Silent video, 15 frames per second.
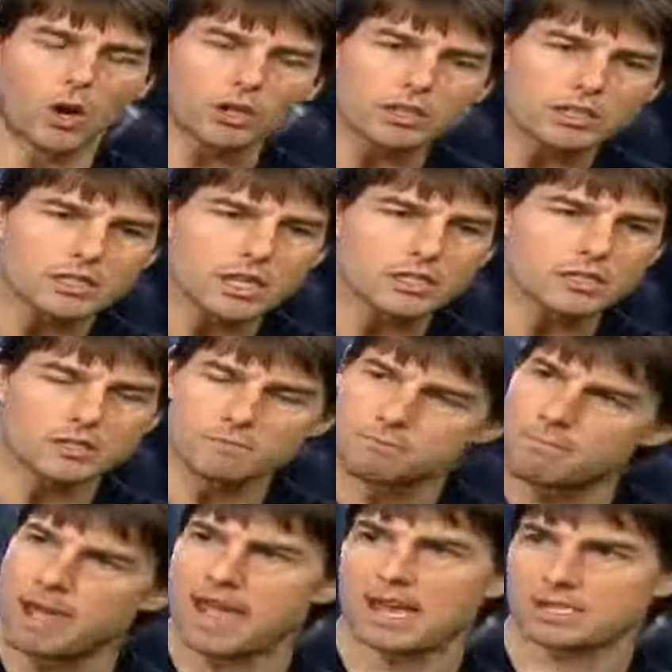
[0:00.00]
All it does is
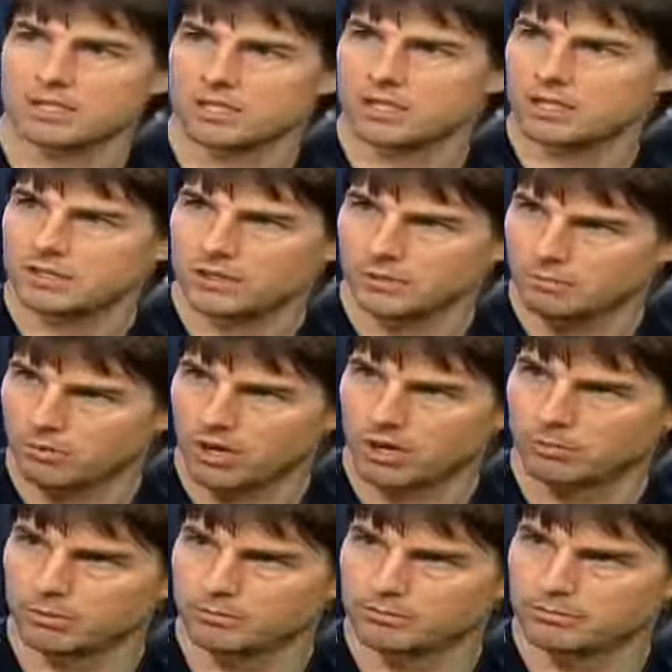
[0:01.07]
mask the
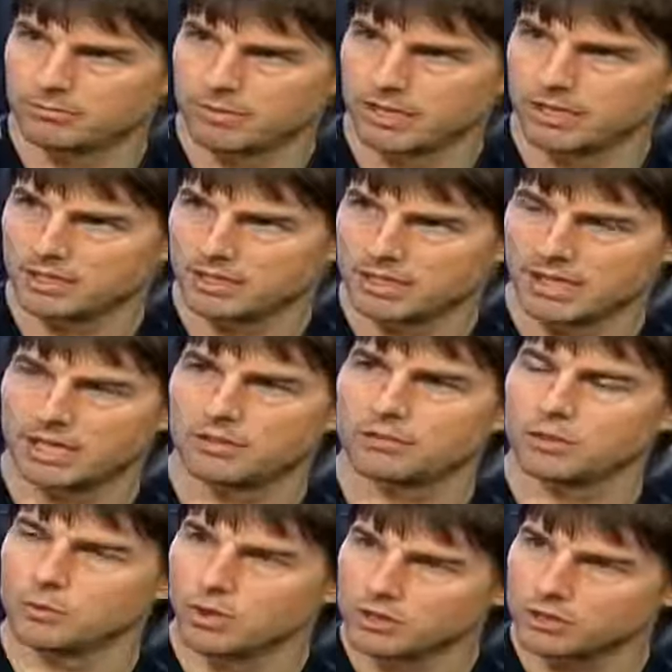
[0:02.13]
problem, Matt. And
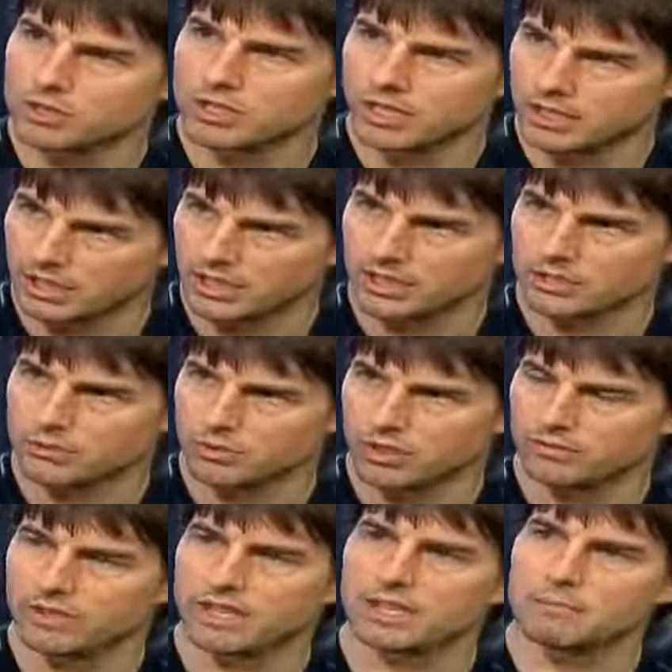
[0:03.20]
if you understand the history
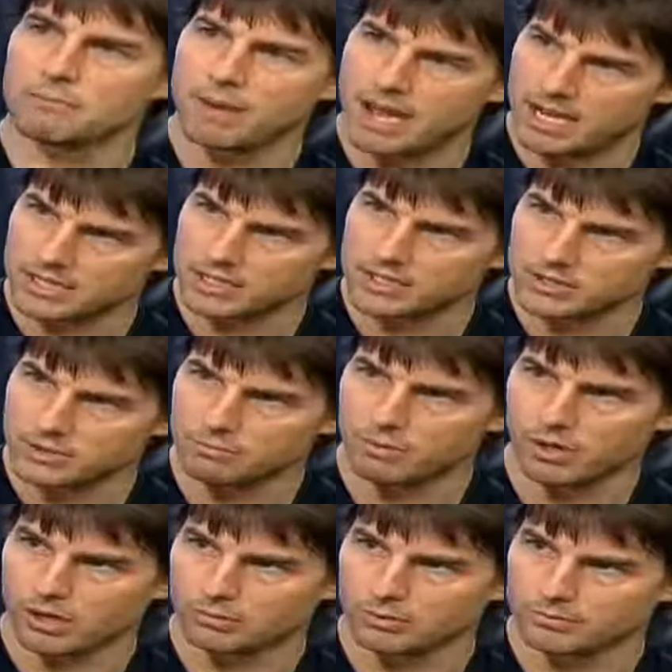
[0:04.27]
of it, it masks the
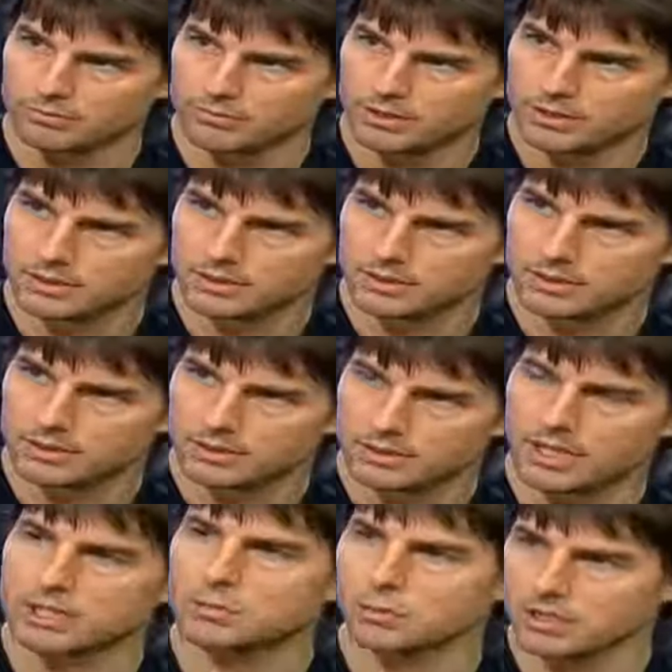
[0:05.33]
problem.
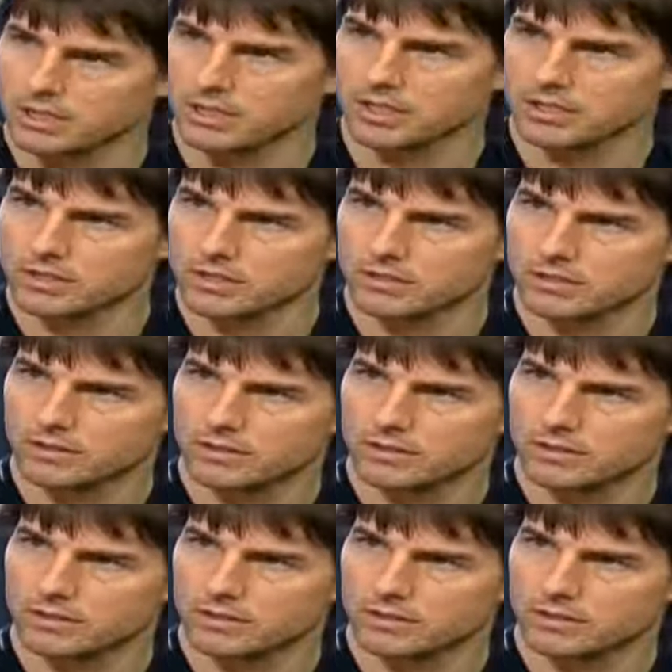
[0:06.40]
That's what it does.